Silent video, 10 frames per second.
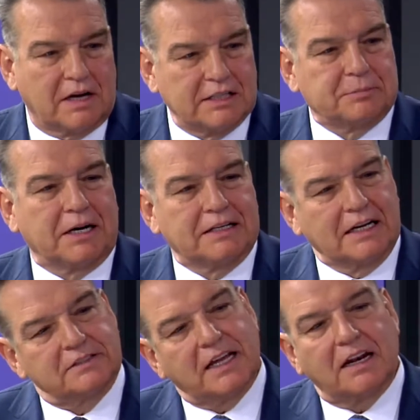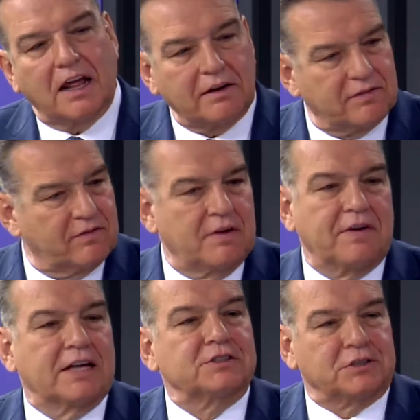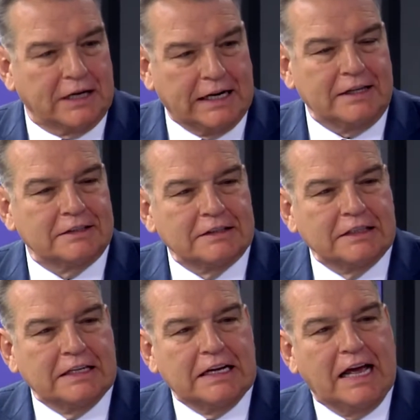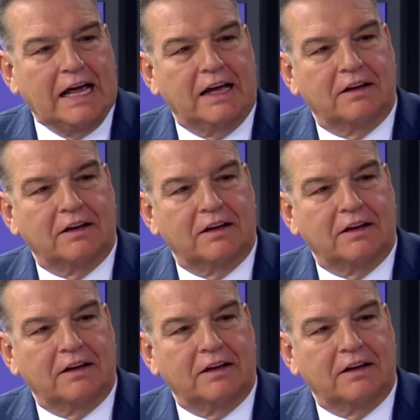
cosmetic dentist. I had a lot of advanced training. And